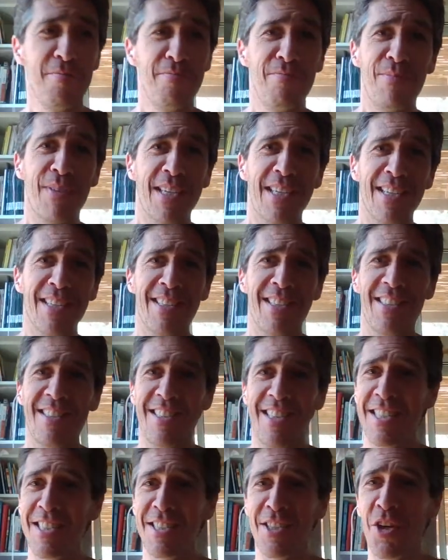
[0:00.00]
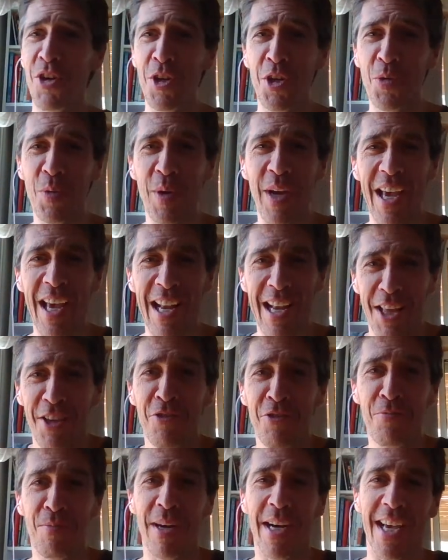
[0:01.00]
because this is the only way I
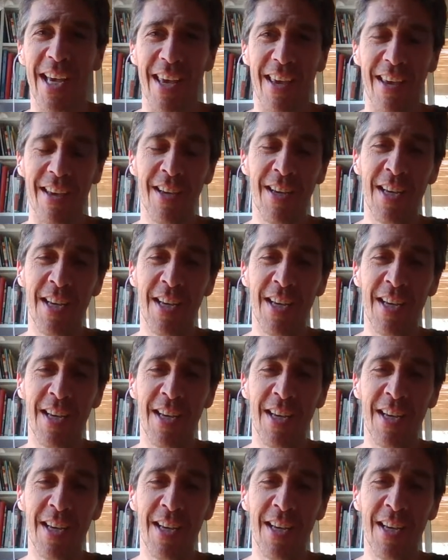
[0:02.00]
live by.